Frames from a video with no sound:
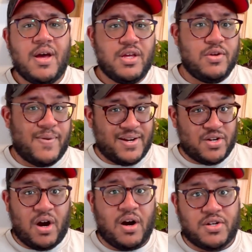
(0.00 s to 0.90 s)
you can
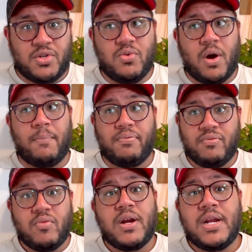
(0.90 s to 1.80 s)
talk to a
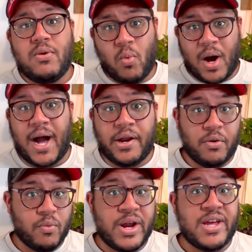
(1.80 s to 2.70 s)
pretty wide
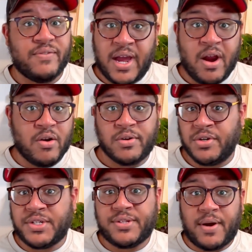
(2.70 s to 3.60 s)
array of
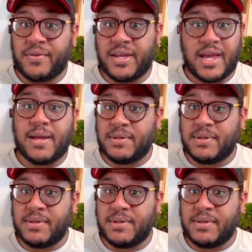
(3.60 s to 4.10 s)
characters throughout the game.